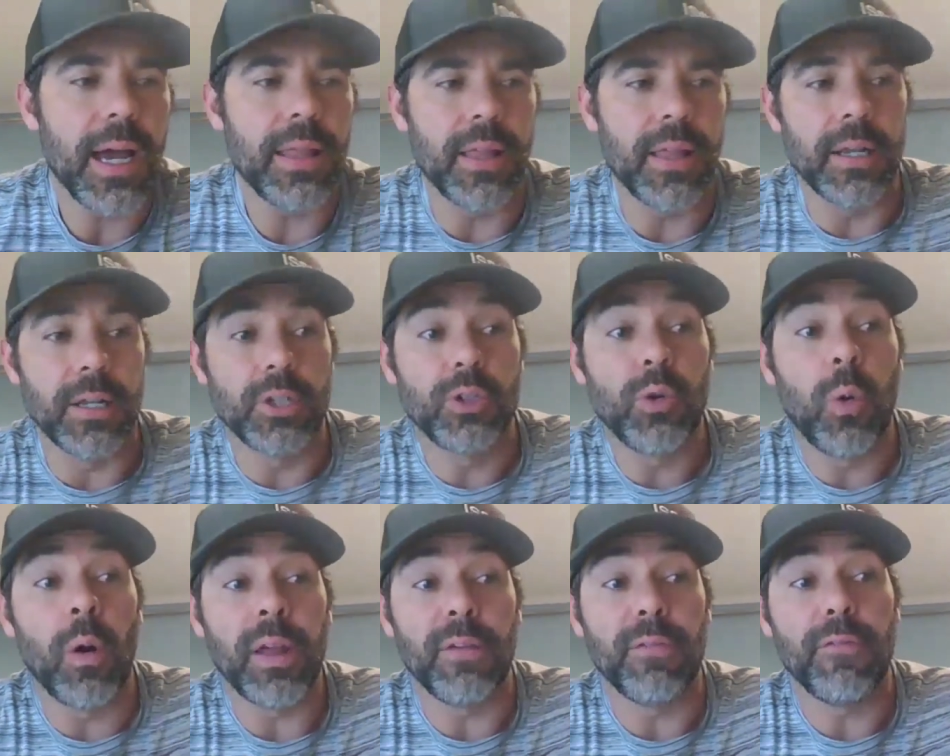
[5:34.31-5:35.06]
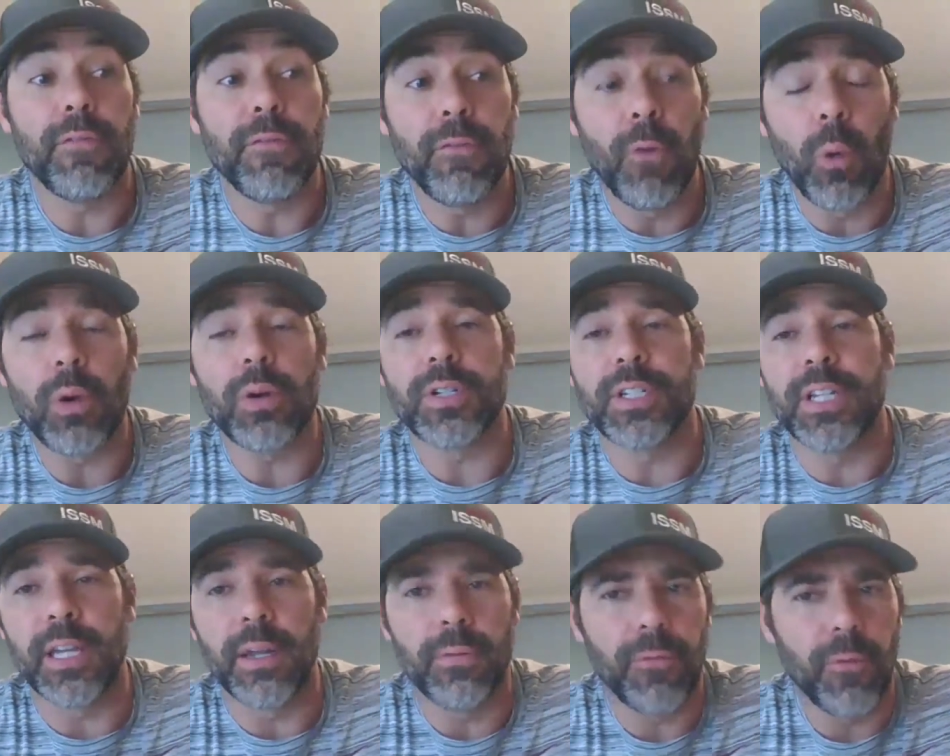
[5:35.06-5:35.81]
And then in
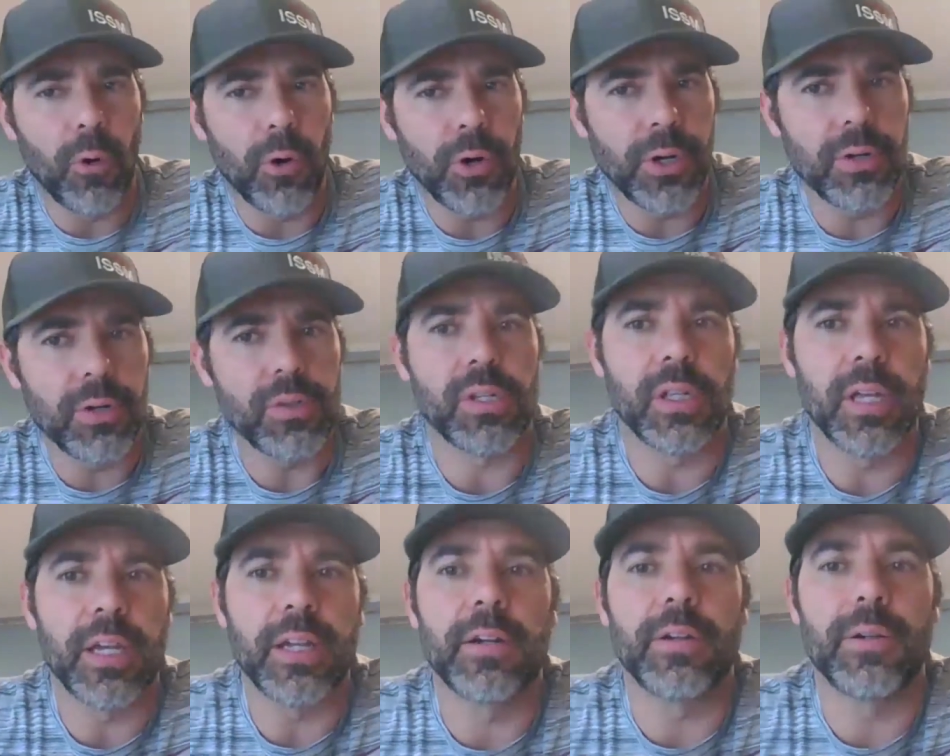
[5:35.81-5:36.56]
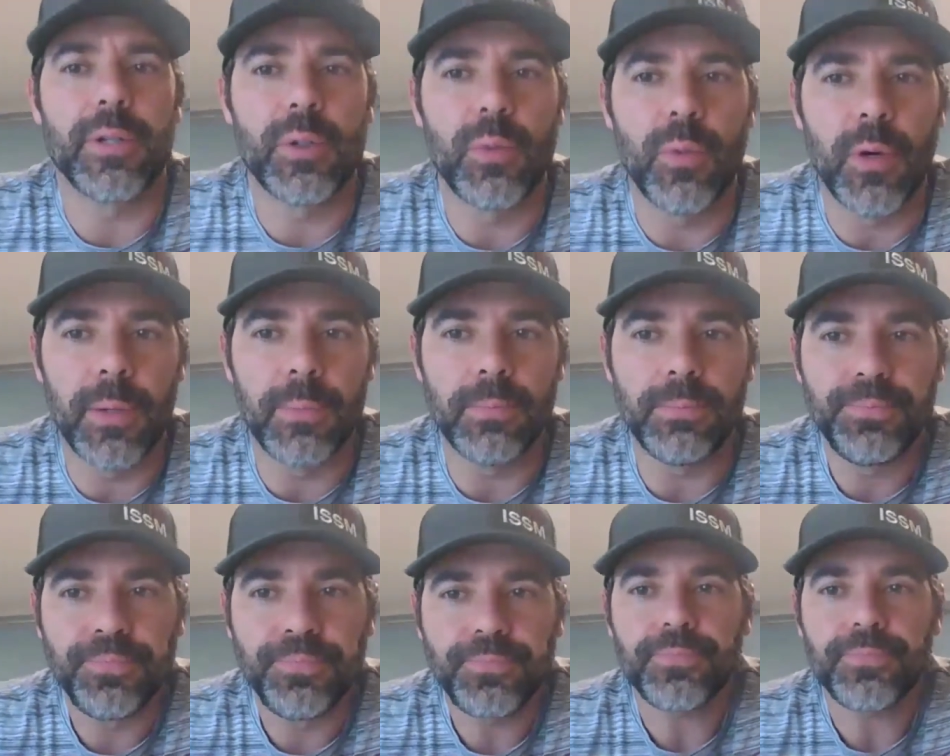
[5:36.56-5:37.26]
2014, four years later, is when